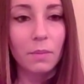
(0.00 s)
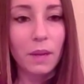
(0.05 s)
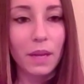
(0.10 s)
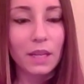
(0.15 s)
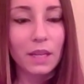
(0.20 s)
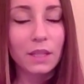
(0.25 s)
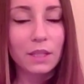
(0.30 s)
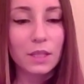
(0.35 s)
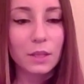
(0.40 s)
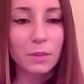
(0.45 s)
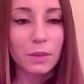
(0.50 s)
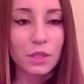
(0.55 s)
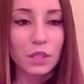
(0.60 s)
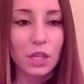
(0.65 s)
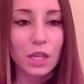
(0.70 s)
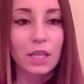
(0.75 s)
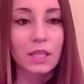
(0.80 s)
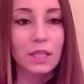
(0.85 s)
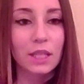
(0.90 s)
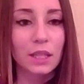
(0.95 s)
Bait and
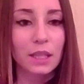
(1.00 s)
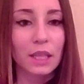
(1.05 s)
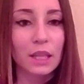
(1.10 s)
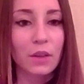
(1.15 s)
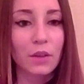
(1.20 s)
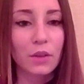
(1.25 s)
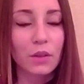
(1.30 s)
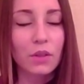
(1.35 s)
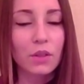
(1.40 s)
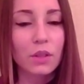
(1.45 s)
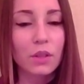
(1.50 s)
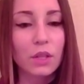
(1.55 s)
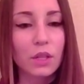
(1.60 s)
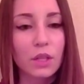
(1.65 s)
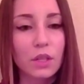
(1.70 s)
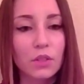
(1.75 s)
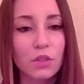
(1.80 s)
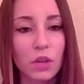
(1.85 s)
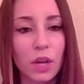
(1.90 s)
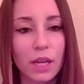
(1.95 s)
switch is illegal.
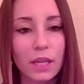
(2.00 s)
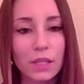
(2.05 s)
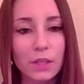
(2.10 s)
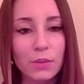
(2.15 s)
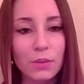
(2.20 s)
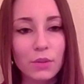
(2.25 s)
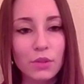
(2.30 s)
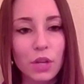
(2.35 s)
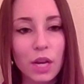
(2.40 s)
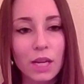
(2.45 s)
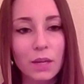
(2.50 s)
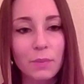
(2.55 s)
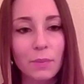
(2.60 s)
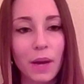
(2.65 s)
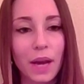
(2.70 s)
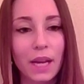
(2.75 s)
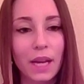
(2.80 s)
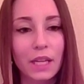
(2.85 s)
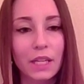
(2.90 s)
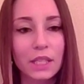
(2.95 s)
Trying to attract
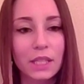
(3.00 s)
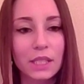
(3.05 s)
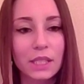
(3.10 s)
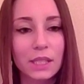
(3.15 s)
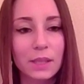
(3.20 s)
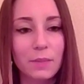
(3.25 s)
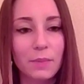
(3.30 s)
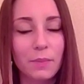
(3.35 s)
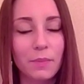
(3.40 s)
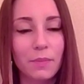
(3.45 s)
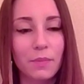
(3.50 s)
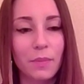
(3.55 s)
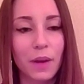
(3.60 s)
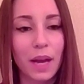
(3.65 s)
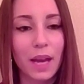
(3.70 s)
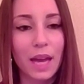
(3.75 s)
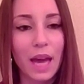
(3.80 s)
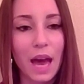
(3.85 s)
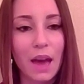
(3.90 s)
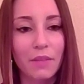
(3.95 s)
buyers
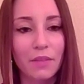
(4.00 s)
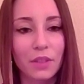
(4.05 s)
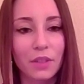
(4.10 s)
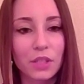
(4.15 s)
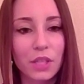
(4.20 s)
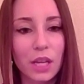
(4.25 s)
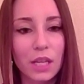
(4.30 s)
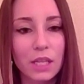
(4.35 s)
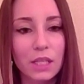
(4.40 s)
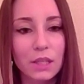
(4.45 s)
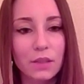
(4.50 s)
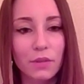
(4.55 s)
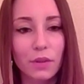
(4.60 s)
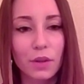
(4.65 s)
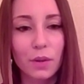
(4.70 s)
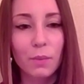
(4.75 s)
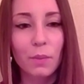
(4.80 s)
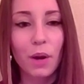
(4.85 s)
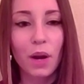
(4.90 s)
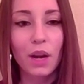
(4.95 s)
by advertising
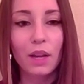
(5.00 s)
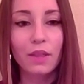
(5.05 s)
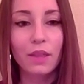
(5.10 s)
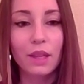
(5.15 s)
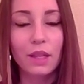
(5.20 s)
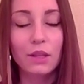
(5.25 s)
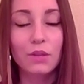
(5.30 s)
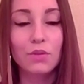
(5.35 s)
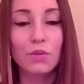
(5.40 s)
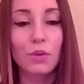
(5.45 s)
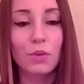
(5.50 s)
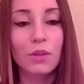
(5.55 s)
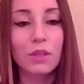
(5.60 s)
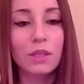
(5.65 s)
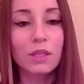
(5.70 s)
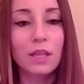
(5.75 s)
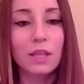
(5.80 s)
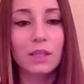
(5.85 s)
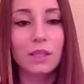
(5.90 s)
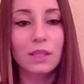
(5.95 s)
for a product that you don't
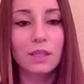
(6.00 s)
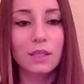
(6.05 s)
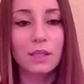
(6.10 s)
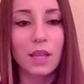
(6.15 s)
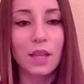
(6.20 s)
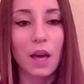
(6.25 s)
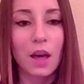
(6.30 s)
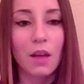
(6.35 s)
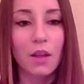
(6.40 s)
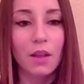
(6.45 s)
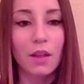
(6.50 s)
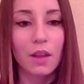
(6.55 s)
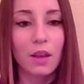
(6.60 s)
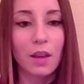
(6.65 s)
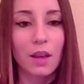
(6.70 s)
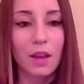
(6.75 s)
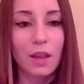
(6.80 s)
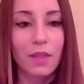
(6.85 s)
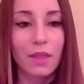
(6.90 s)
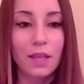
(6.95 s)
intend to sell,
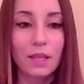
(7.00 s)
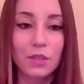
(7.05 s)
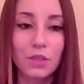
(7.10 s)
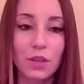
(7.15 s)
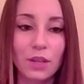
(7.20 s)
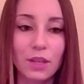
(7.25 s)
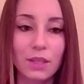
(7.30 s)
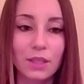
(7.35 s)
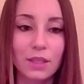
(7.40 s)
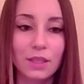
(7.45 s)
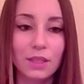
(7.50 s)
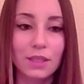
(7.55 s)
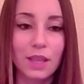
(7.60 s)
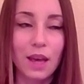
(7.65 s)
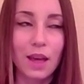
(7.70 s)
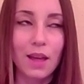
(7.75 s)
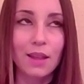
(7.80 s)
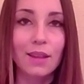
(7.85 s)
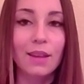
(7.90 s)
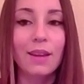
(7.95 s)
then trying to
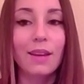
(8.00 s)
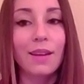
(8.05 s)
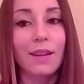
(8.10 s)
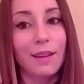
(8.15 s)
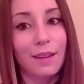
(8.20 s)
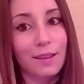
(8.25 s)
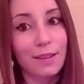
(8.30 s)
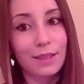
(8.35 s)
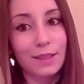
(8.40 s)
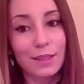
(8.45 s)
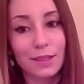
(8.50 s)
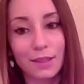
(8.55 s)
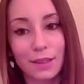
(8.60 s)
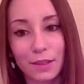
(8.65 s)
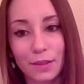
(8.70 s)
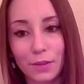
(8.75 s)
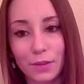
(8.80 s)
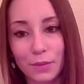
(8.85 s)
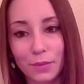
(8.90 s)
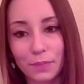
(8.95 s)
sell, is
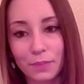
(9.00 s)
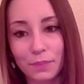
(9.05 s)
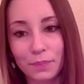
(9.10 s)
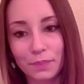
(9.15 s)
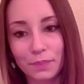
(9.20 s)
illegal.